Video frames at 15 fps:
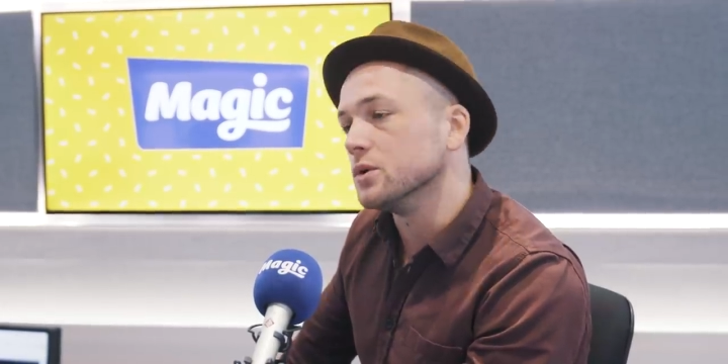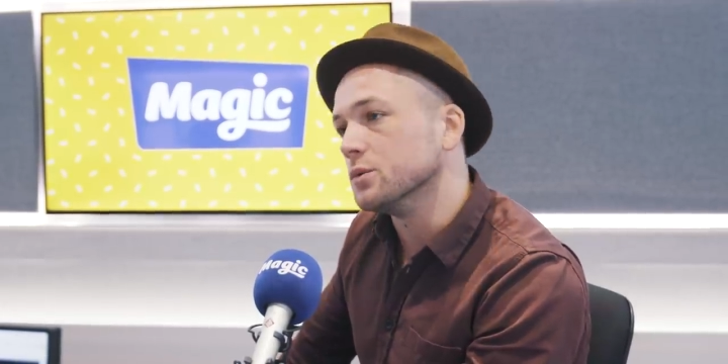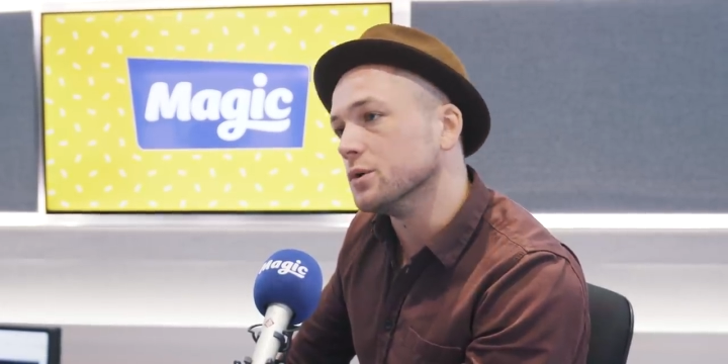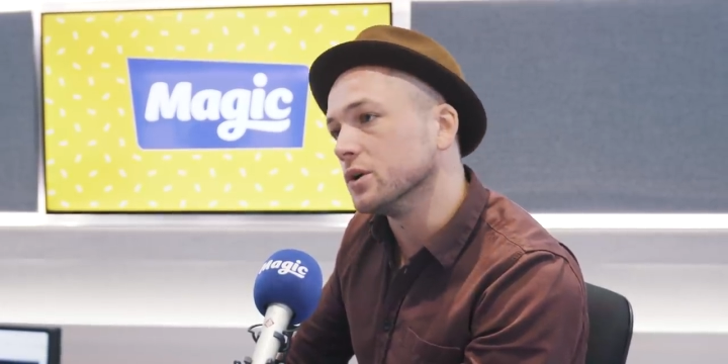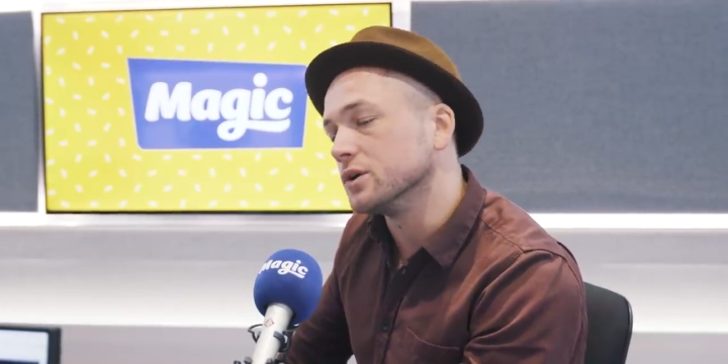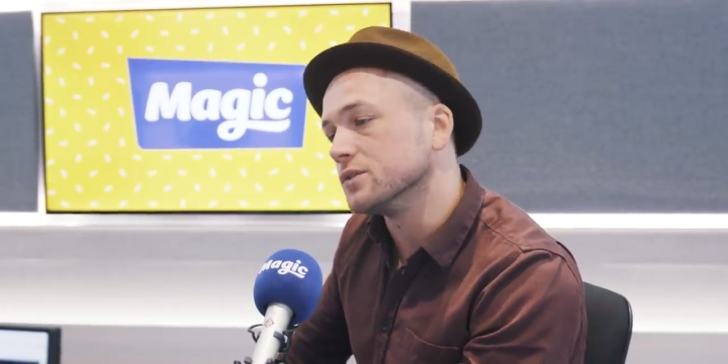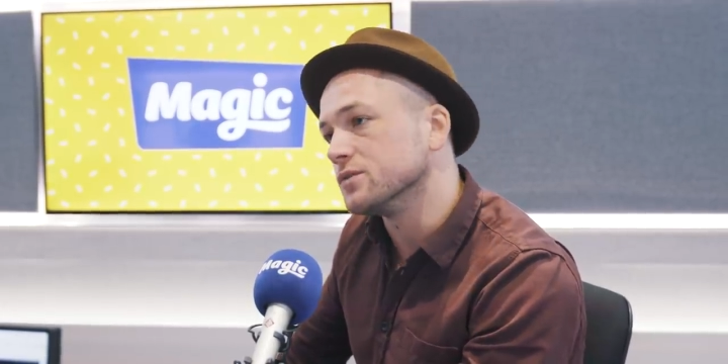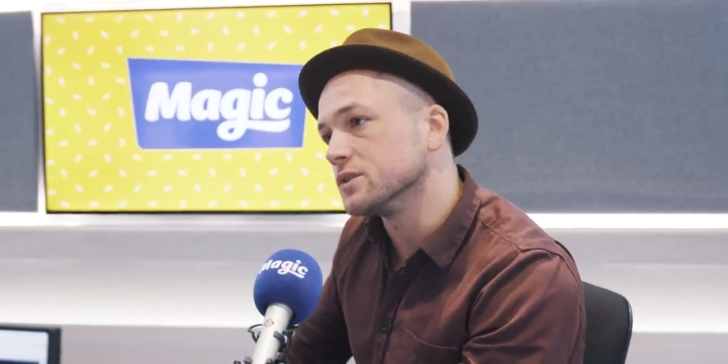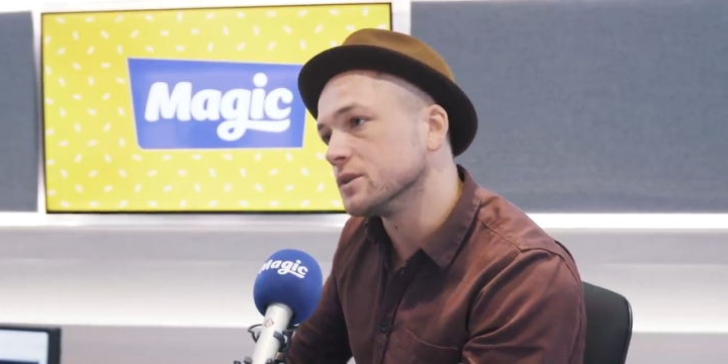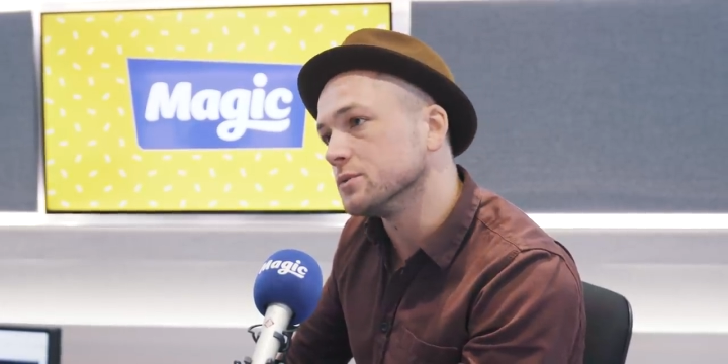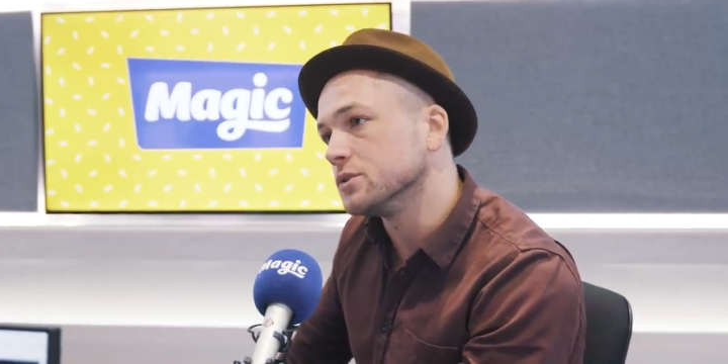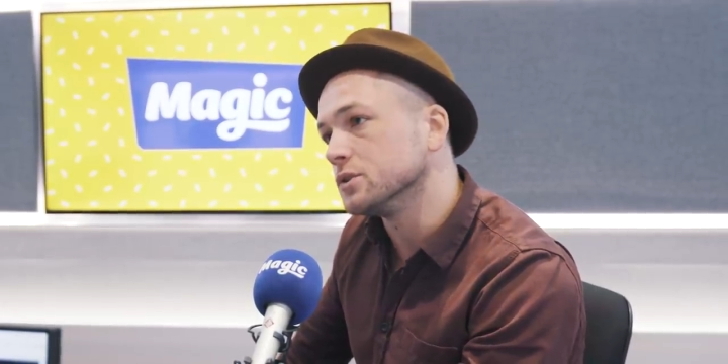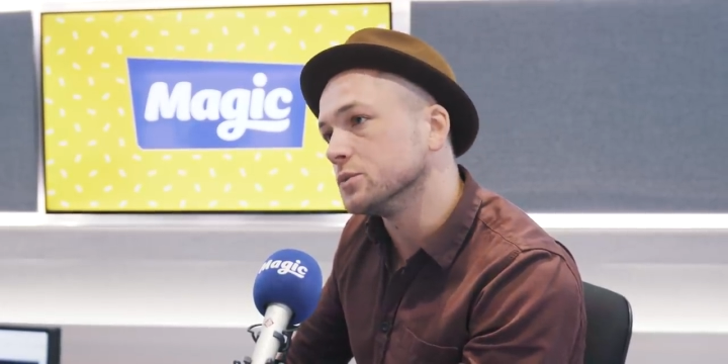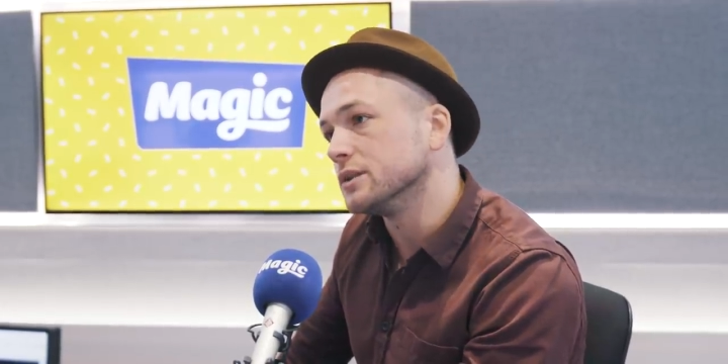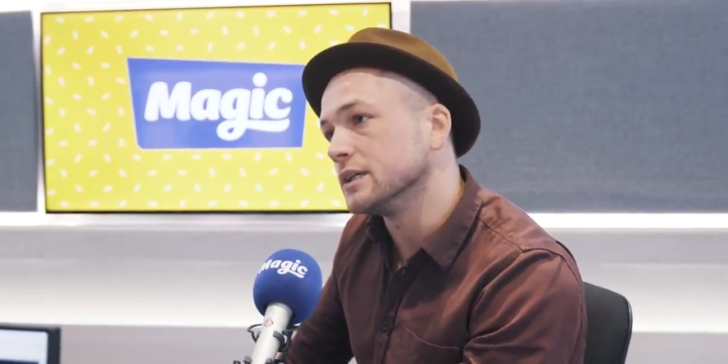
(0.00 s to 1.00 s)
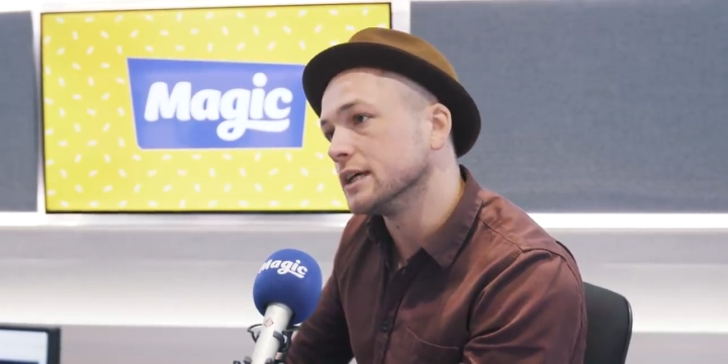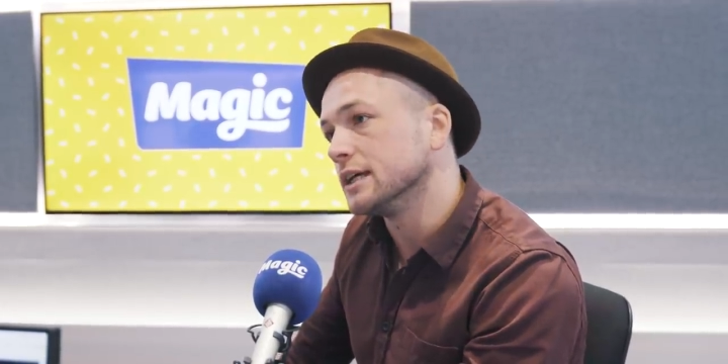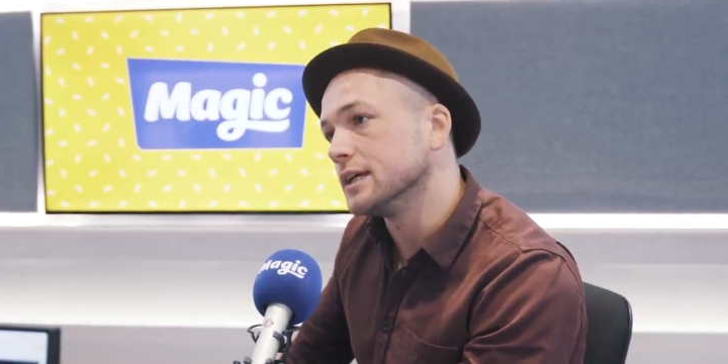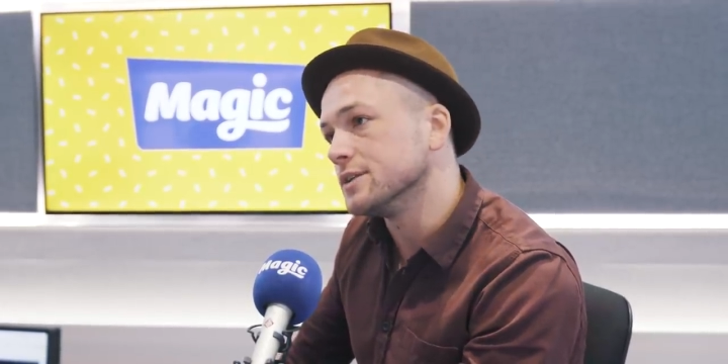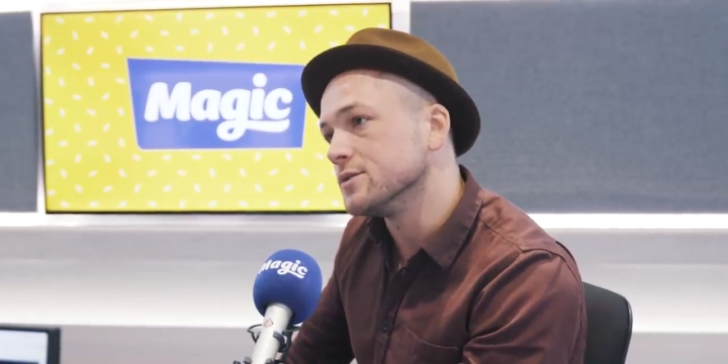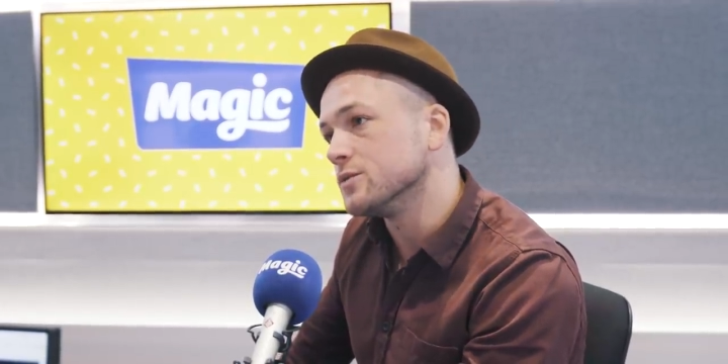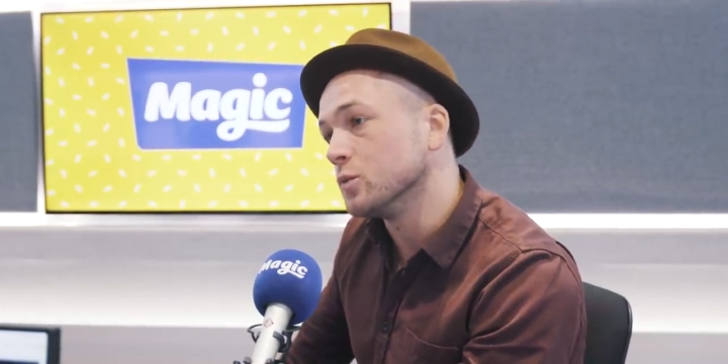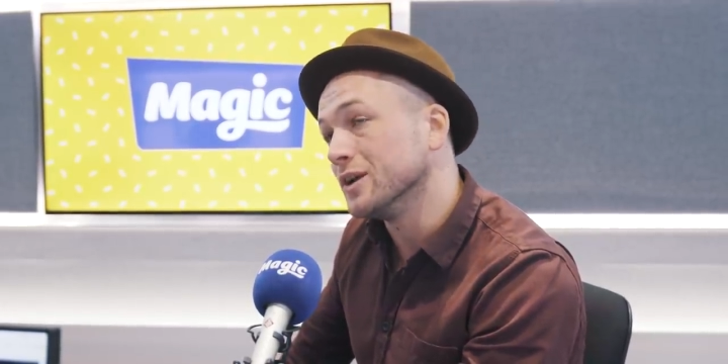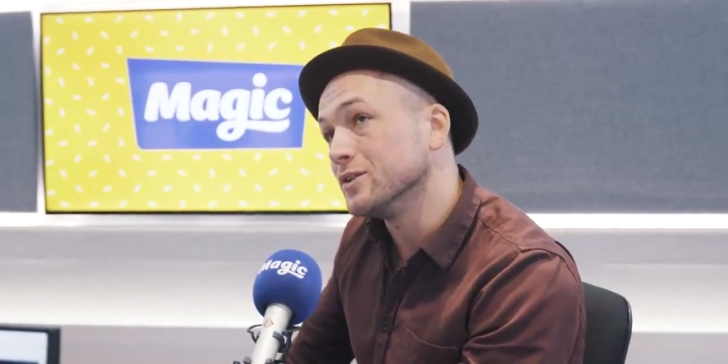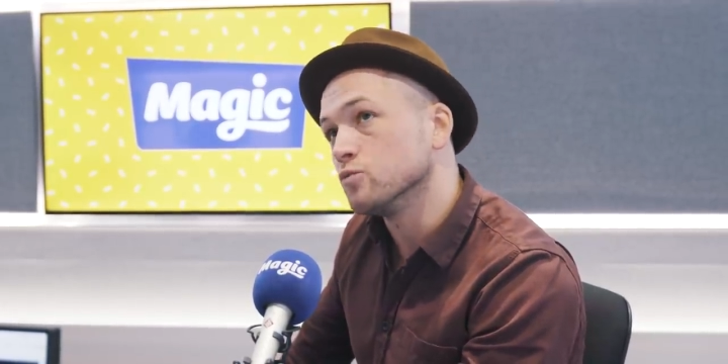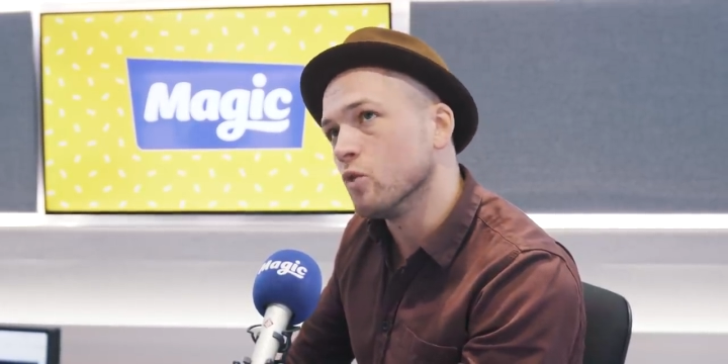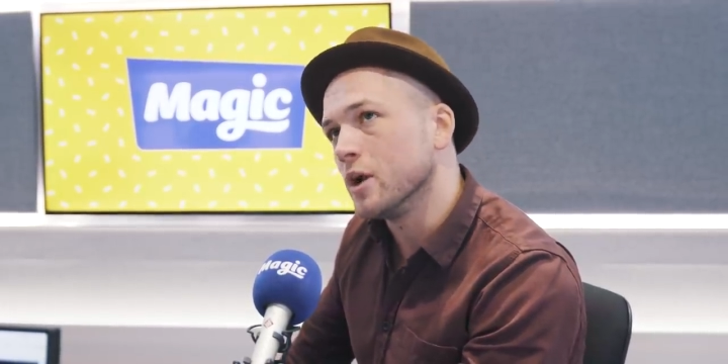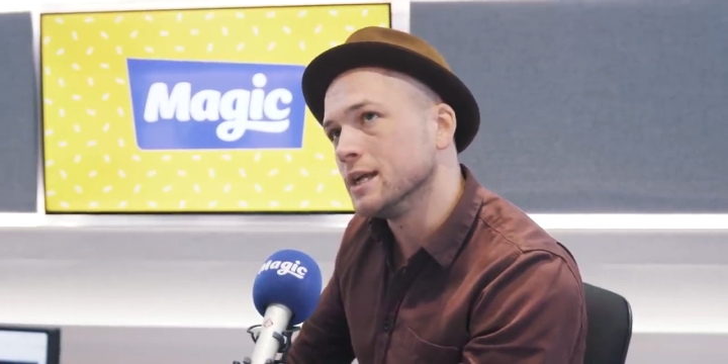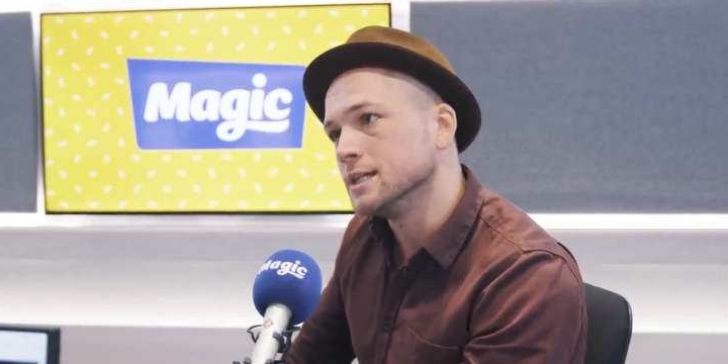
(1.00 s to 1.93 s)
who are looking for something to do with their kids you want to